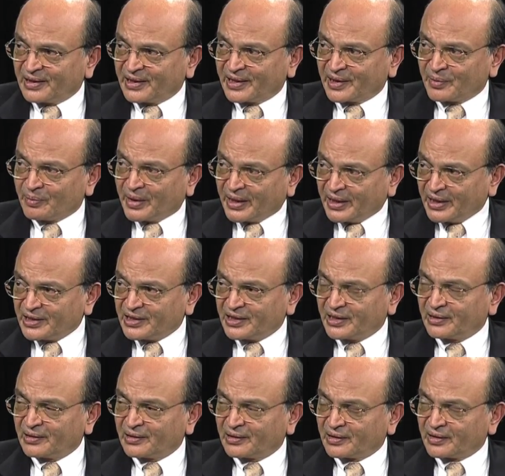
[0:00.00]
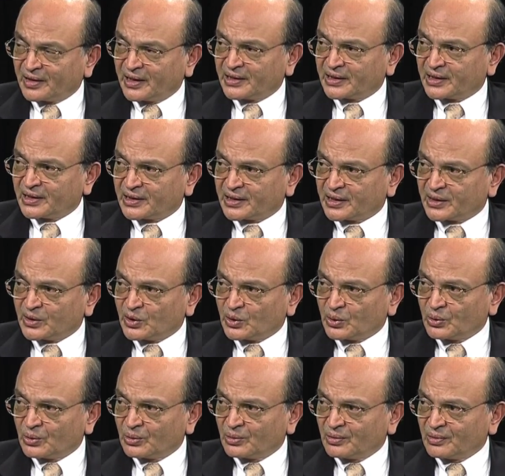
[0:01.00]
and managing crises as
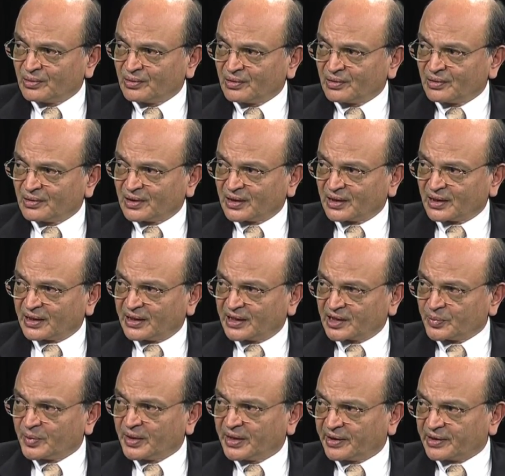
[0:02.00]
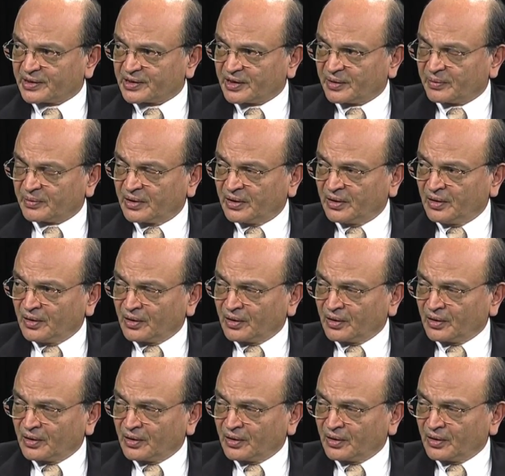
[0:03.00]
you uh, experience them.